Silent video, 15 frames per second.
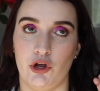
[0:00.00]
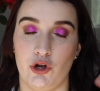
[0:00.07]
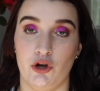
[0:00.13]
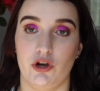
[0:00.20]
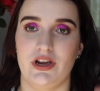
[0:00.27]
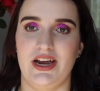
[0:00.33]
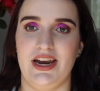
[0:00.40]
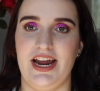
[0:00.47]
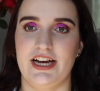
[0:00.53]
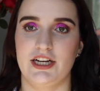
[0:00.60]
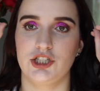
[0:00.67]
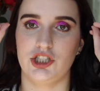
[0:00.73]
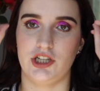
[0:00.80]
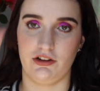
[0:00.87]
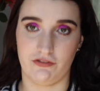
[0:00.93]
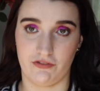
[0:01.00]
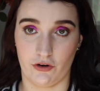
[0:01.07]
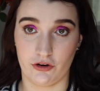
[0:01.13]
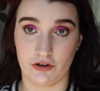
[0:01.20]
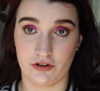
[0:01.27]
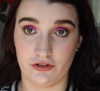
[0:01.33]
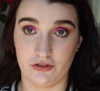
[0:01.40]
you can actually
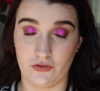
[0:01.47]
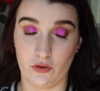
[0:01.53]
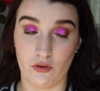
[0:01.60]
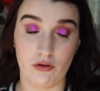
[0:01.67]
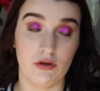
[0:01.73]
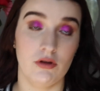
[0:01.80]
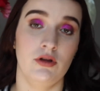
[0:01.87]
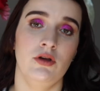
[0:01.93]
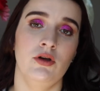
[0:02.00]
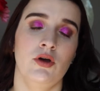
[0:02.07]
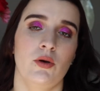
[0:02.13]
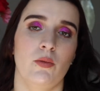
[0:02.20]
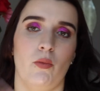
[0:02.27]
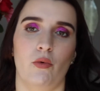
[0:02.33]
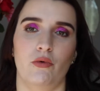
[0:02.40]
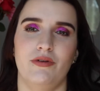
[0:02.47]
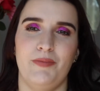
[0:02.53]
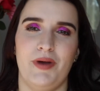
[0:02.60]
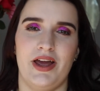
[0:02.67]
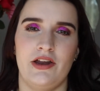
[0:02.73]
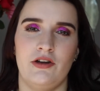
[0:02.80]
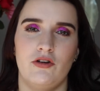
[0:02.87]
focus for, will
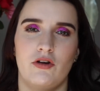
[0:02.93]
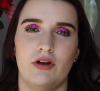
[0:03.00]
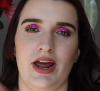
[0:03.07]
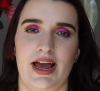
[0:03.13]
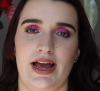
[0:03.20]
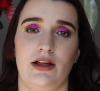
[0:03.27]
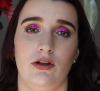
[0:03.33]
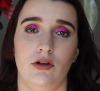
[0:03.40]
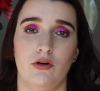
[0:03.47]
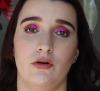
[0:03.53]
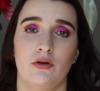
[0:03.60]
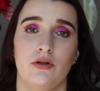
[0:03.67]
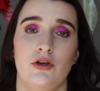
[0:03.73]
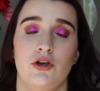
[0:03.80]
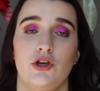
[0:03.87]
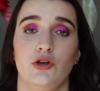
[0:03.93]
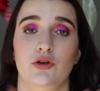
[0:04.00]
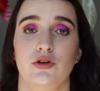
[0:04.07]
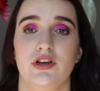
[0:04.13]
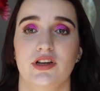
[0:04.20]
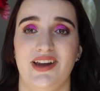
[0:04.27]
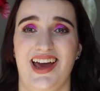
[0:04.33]
depend on how long you
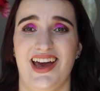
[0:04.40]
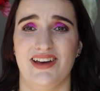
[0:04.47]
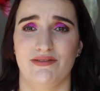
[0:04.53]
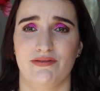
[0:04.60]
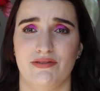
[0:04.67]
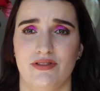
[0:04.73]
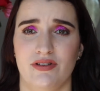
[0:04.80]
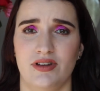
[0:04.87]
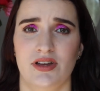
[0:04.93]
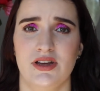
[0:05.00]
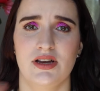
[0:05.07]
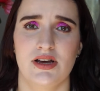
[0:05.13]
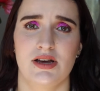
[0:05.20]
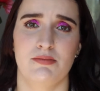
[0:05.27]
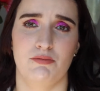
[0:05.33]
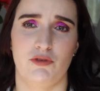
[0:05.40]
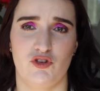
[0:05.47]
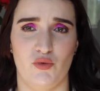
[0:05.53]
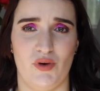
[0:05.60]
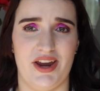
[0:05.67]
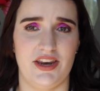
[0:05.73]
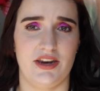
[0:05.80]
can have
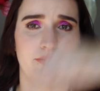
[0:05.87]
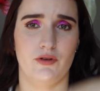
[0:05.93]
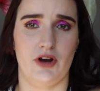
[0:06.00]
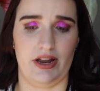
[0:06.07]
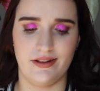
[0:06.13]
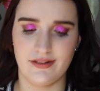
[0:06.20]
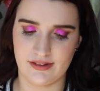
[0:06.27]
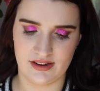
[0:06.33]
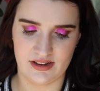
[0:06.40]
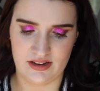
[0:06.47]
between your breaks.